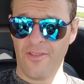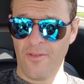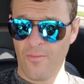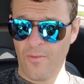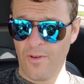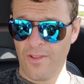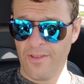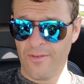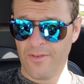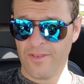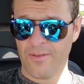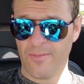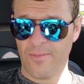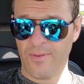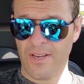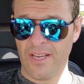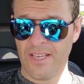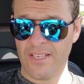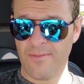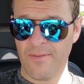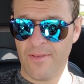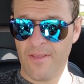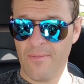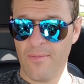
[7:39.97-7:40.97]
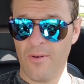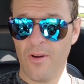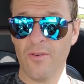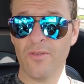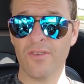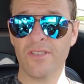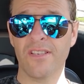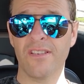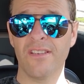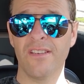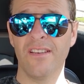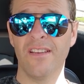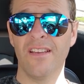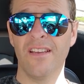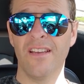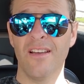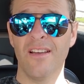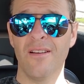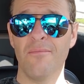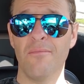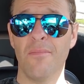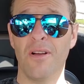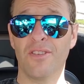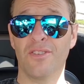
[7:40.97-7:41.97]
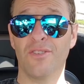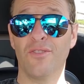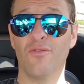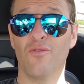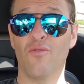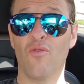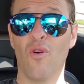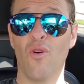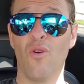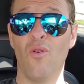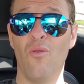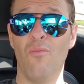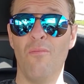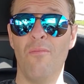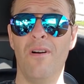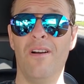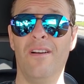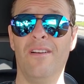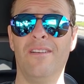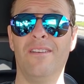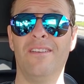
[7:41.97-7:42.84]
The one that surprised me the most, Muscle Chrome.